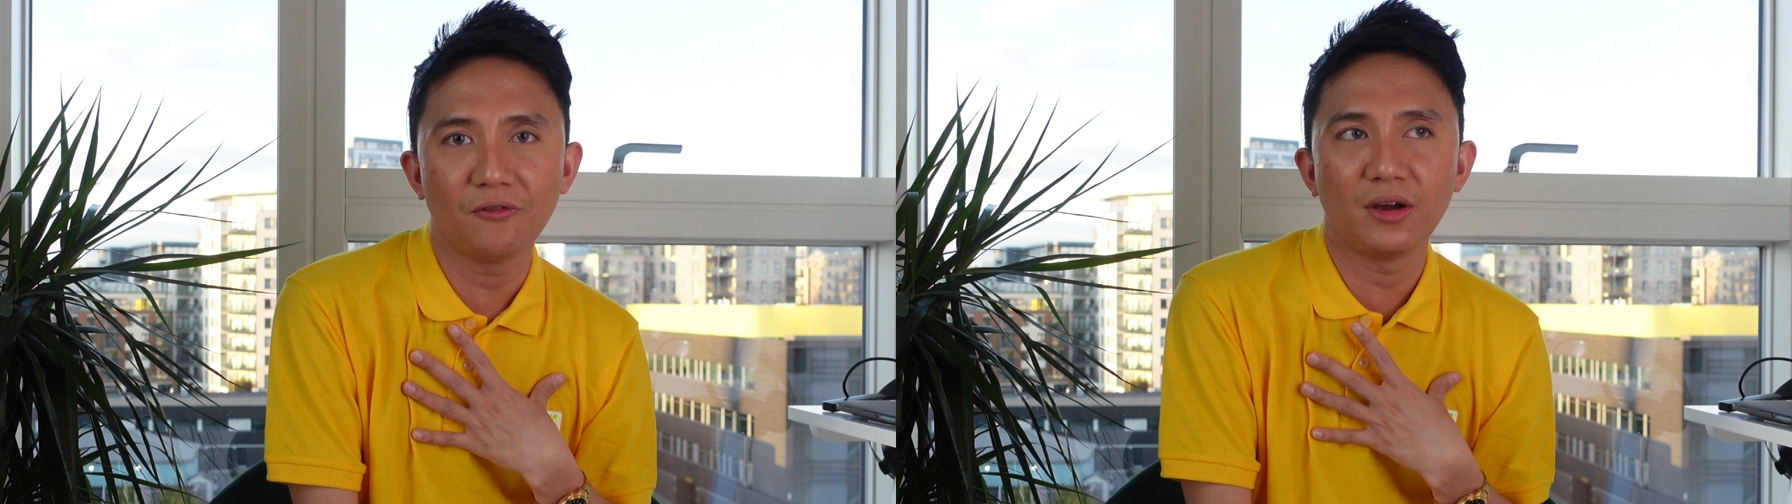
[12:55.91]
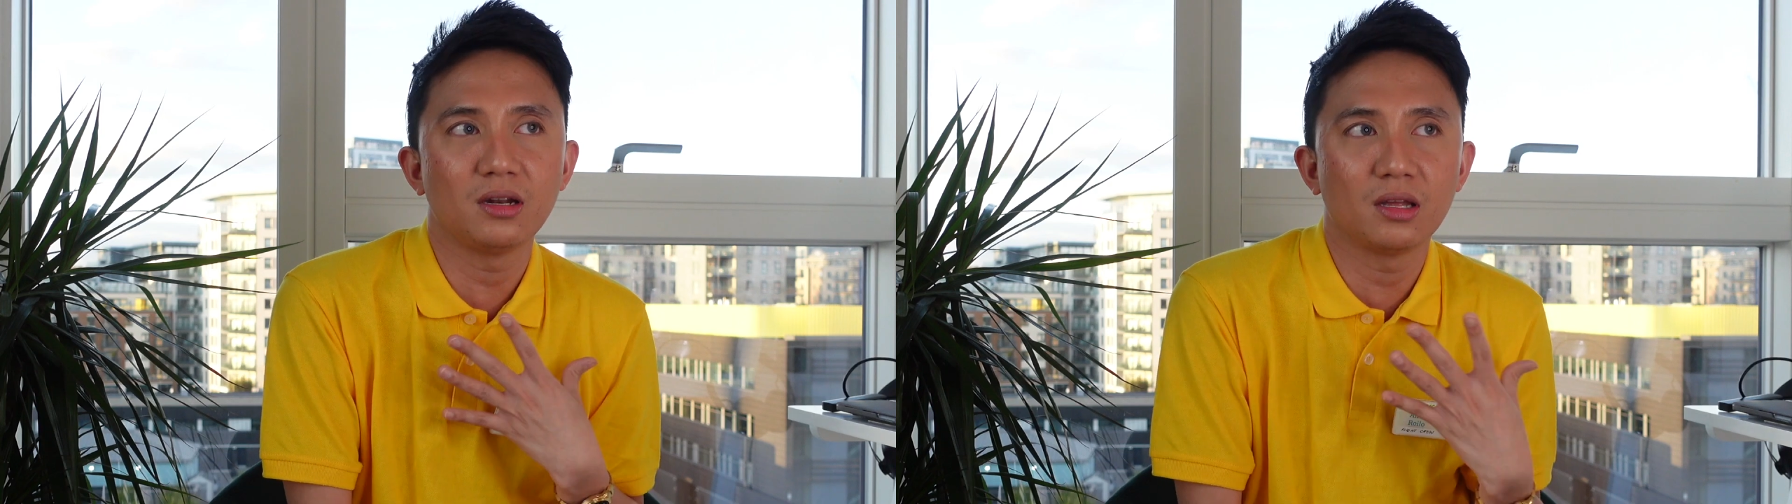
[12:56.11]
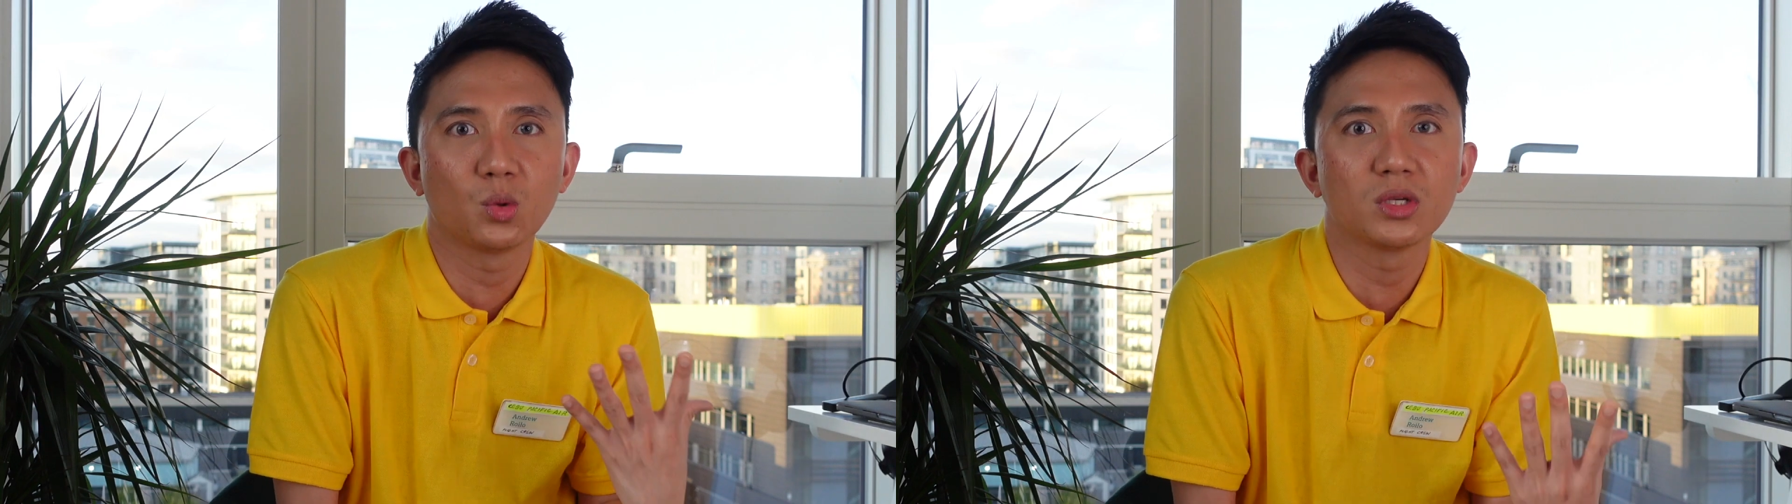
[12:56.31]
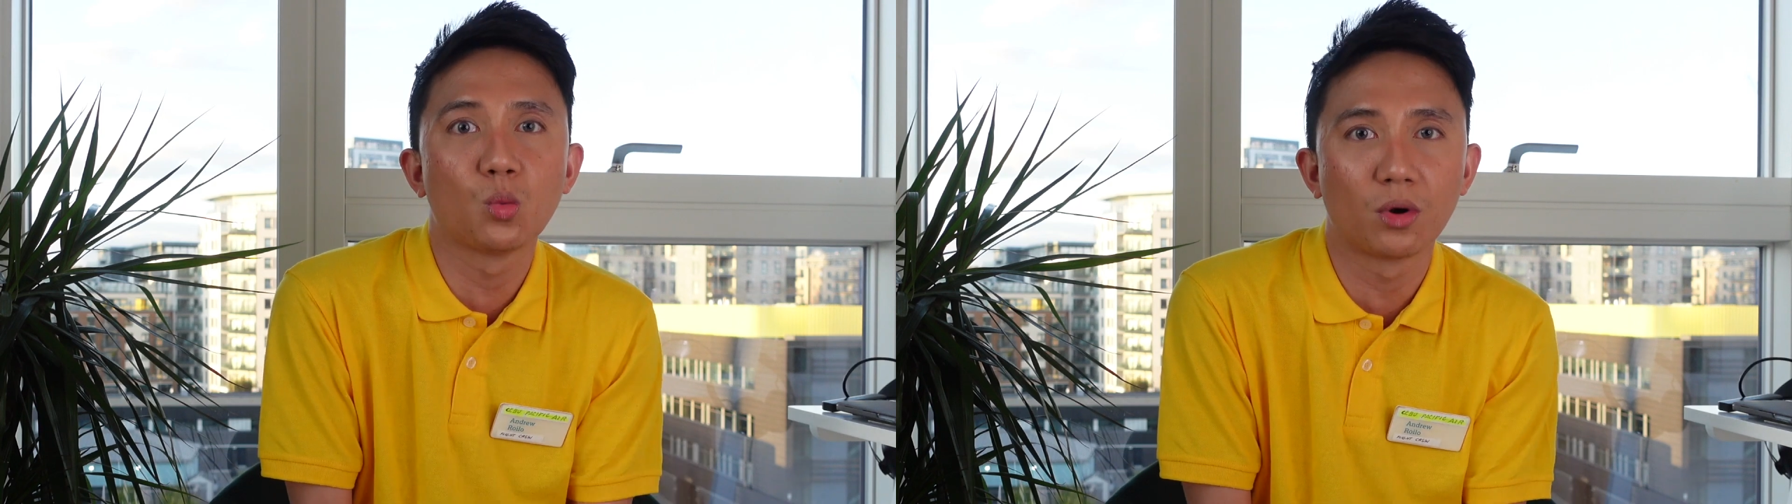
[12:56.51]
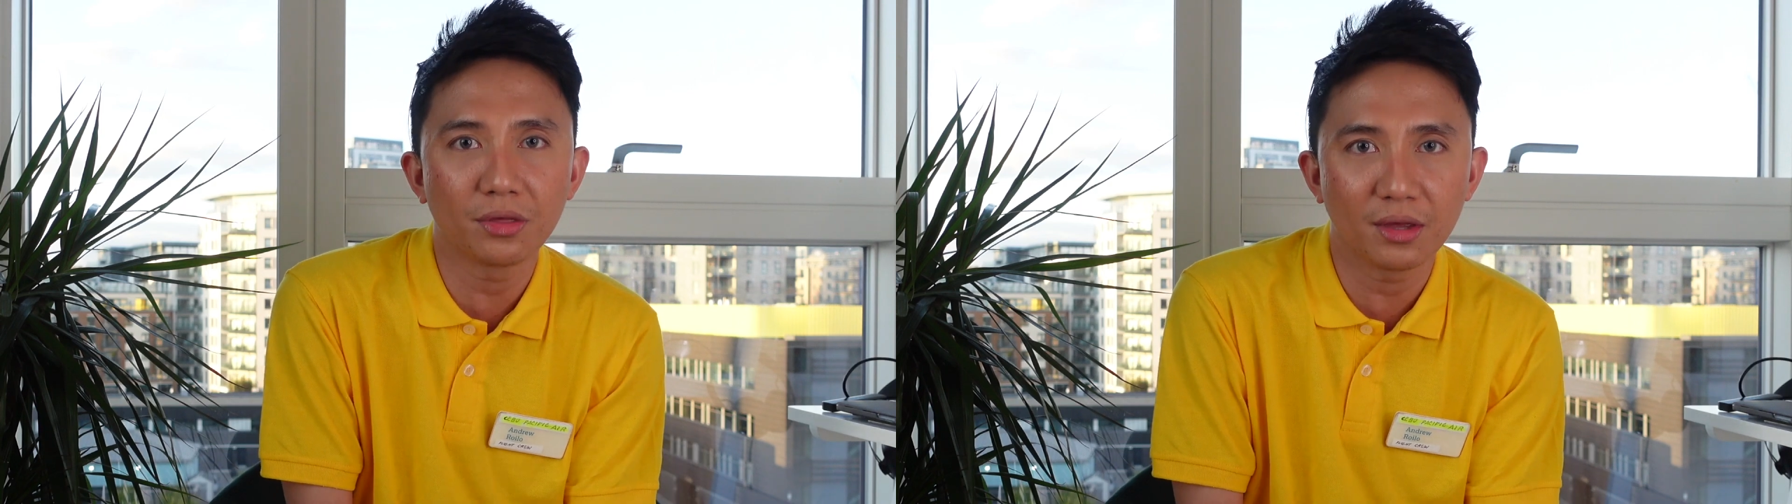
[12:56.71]
and it was
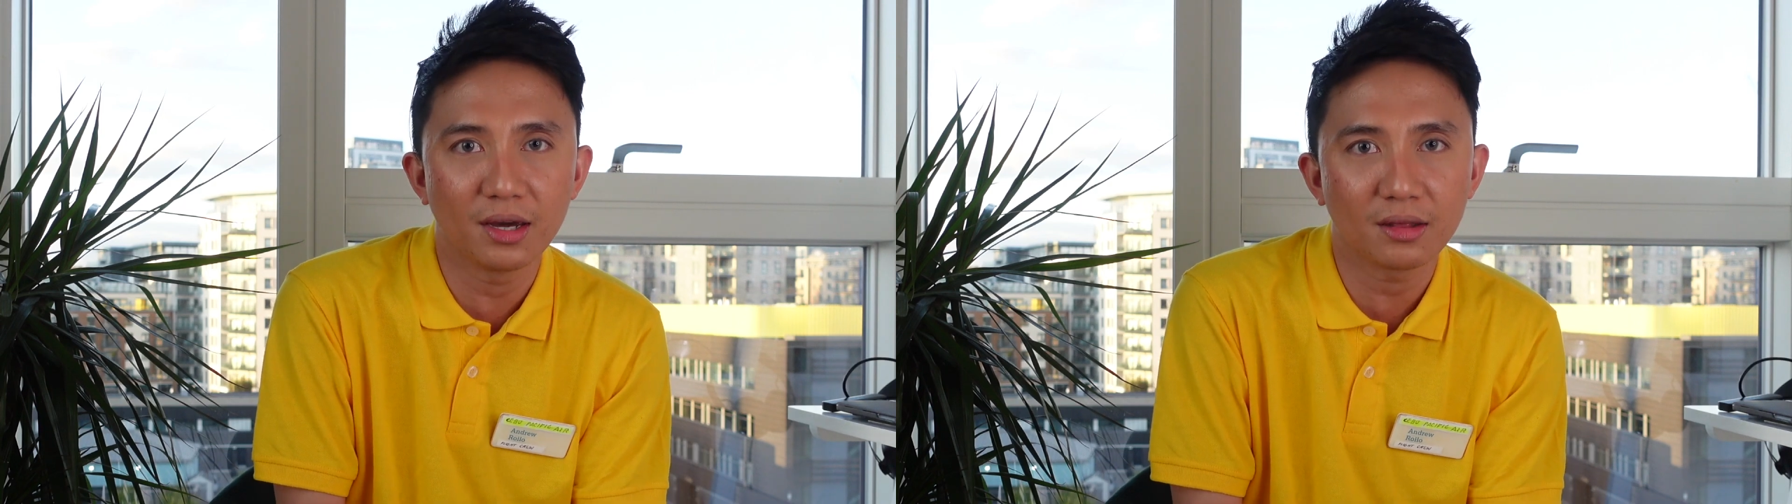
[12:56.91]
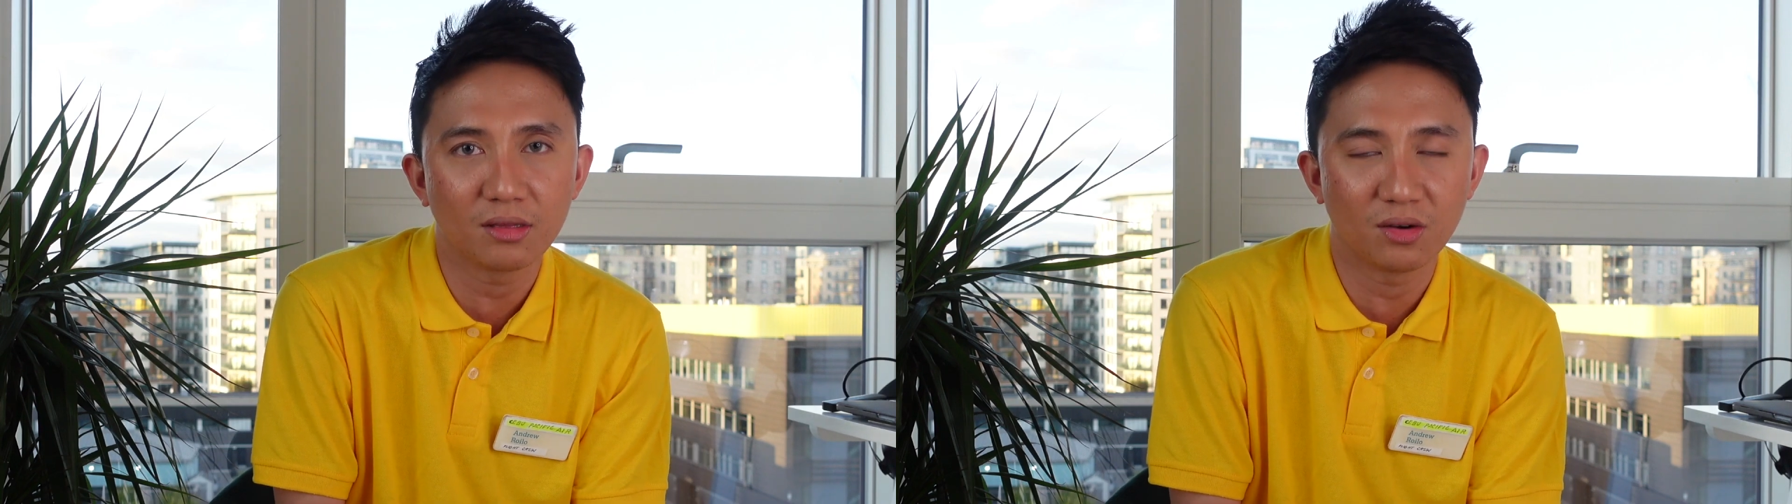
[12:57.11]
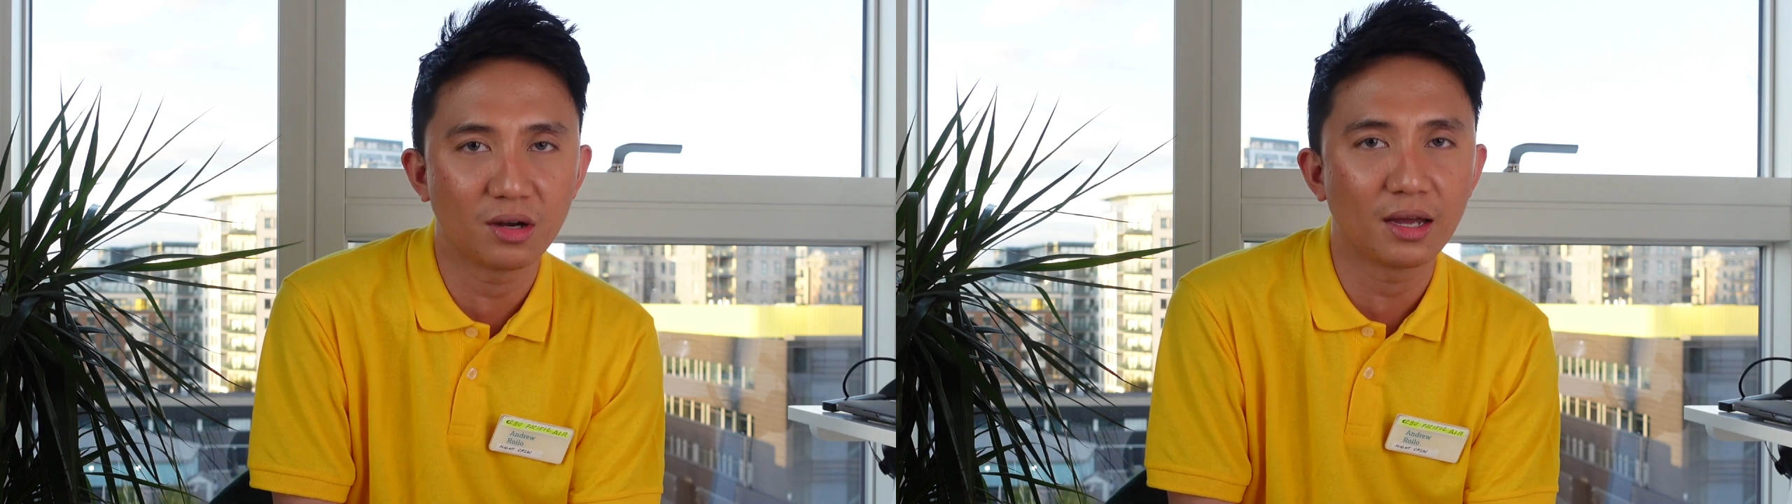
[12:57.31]
worth it, no?